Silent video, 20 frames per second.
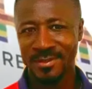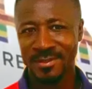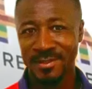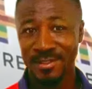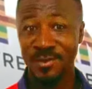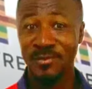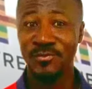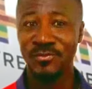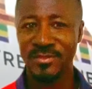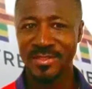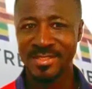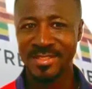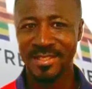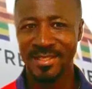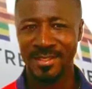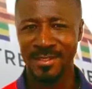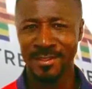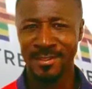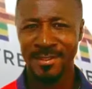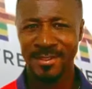if we
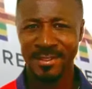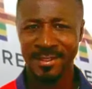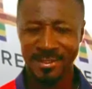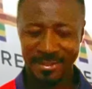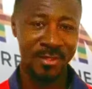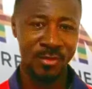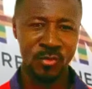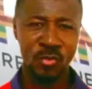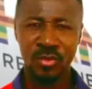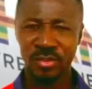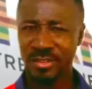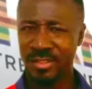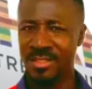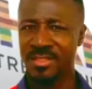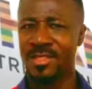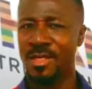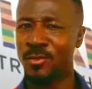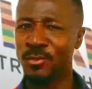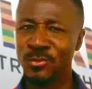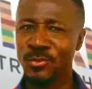say
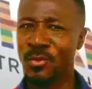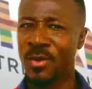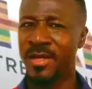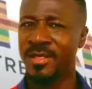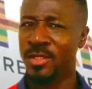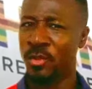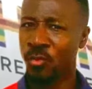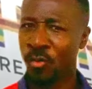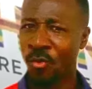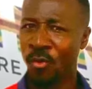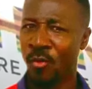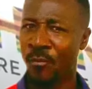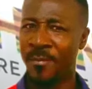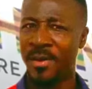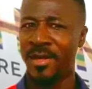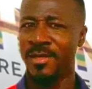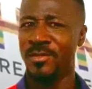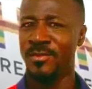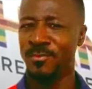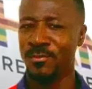cultures ahodo aye wo
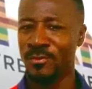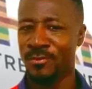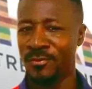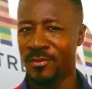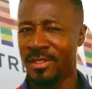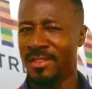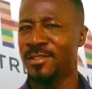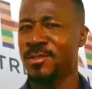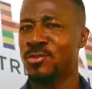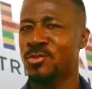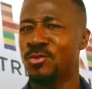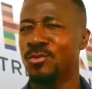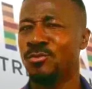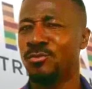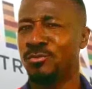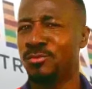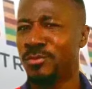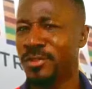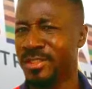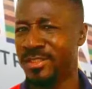man mo no e so
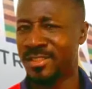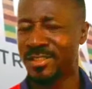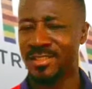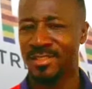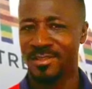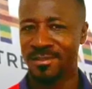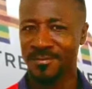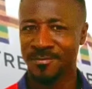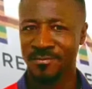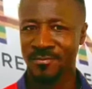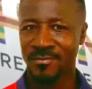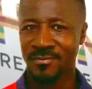rich